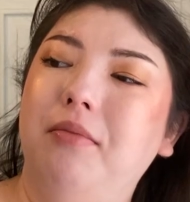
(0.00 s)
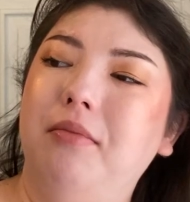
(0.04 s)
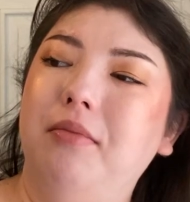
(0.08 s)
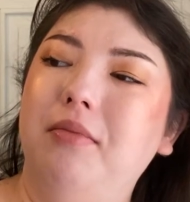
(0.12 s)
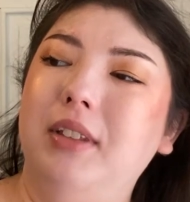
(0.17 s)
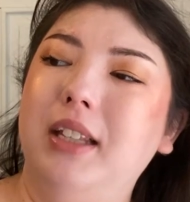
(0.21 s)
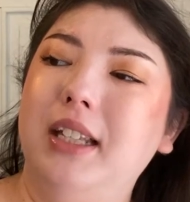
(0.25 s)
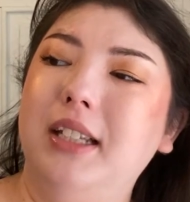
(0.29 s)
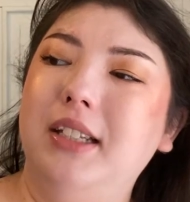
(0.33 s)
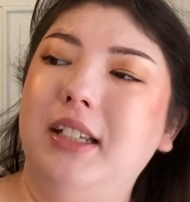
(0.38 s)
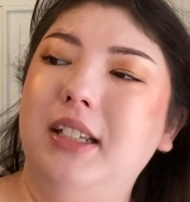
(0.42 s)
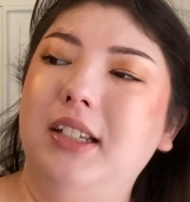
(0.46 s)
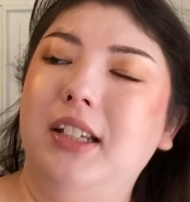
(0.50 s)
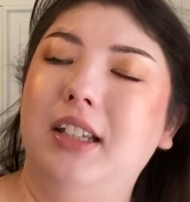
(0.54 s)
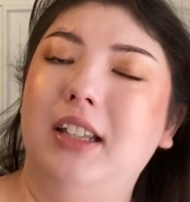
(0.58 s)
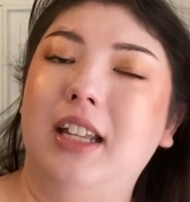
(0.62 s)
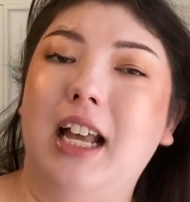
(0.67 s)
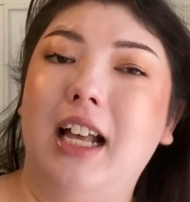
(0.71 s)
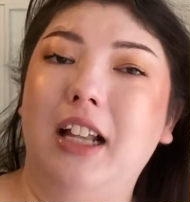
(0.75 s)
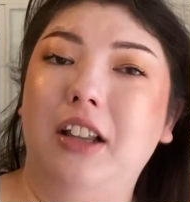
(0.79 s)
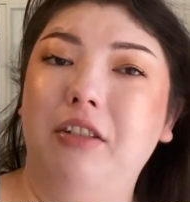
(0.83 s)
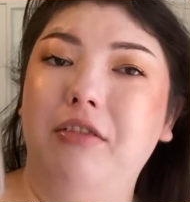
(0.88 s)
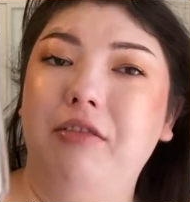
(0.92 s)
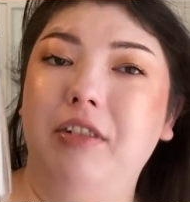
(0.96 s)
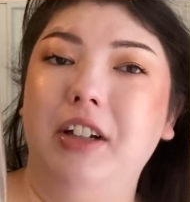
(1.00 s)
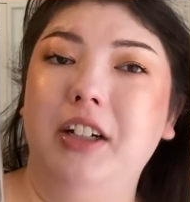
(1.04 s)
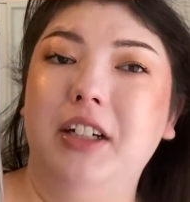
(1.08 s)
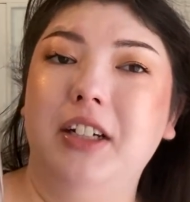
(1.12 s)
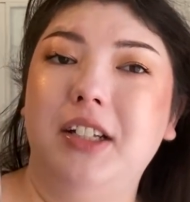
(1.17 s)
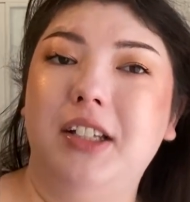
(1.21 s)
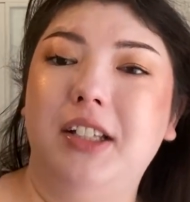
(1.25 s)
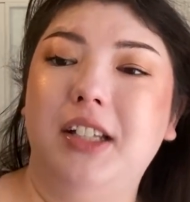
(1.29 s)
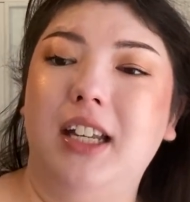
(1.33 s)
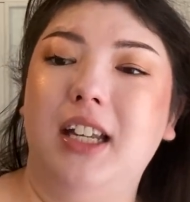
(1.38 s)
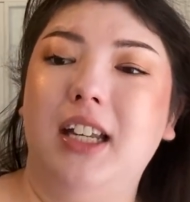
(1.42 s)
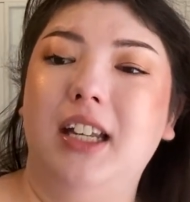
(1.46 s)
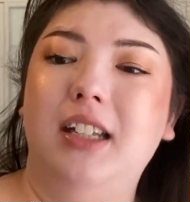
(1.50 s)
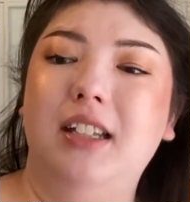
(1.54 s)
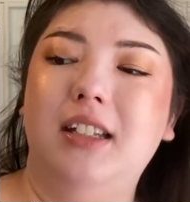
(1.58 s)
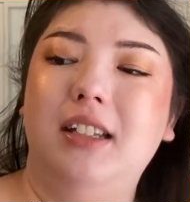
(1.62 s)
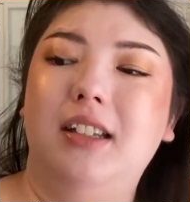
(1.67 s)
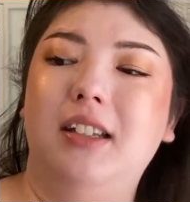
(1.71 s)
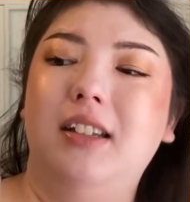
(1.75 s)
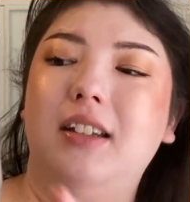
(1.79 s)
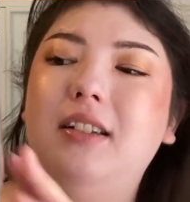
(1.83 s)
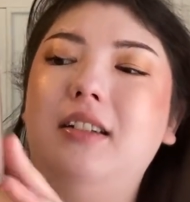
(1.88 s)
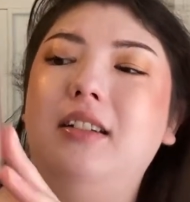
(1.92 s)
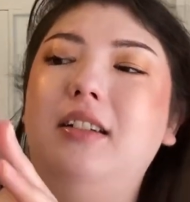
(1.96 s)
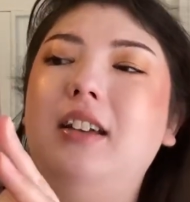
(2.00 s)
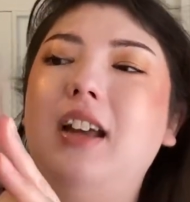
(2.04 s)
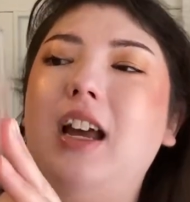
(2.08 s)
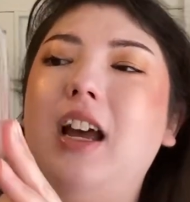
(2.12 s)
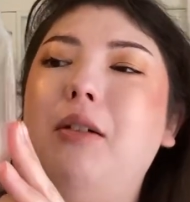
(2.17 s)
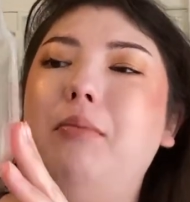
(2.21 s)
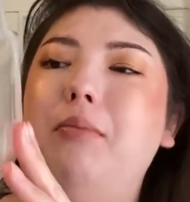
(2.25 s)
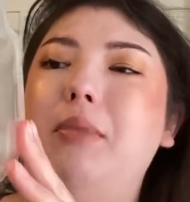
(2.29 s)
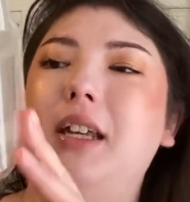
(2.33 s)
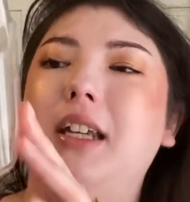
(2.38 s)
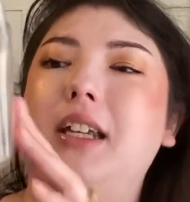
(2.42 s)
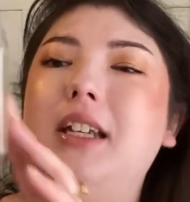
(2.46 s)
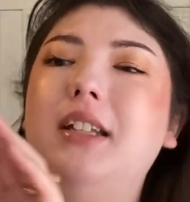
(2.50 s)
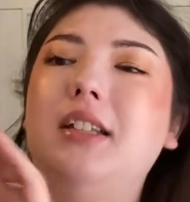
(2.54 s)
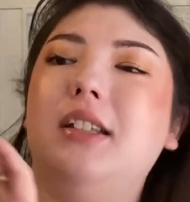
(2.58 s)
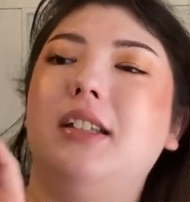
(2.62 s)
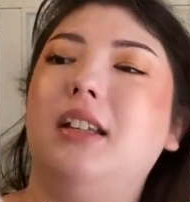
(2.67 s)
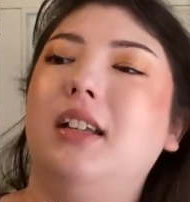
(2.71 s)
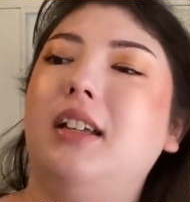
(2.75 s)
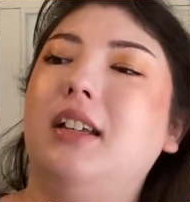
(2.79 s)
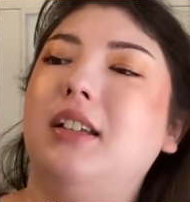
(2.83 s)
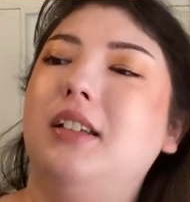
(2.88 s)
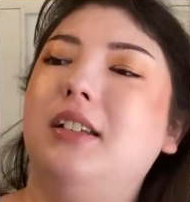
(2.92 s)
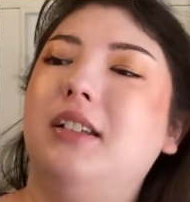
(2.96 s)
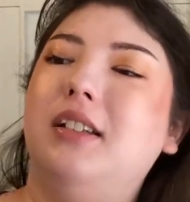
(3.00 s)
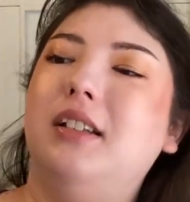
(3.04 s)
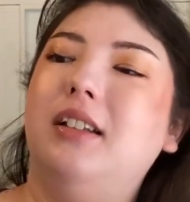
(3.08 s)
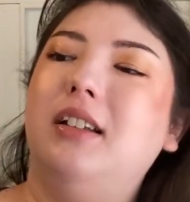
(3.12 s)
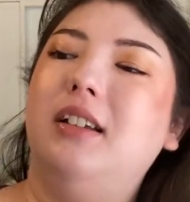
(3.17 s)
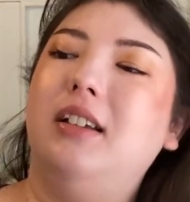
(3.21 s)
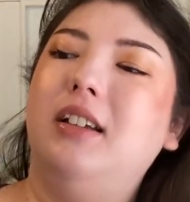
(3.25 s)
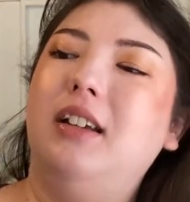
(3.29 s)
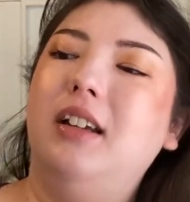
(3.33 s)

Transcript: This is an aloe vera scent. How big is this?